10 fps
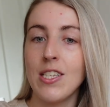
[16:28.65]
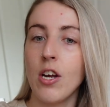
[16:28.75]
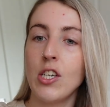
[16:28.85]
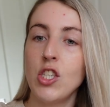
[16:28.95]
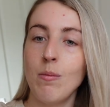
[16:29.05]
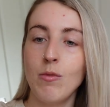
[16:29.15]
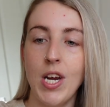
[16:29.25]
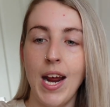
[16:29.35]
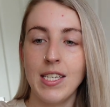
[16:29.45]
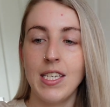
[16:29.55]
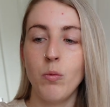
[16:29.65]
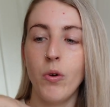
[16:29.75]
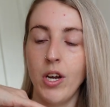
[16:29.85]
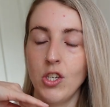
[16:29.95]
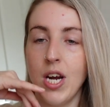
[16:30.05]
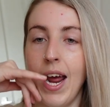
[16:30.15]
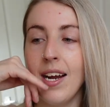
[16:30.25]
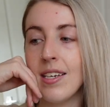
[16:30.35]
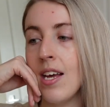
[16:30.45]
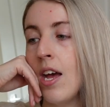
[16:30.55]
like gym checks, his work
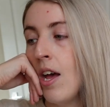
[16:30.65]
checks.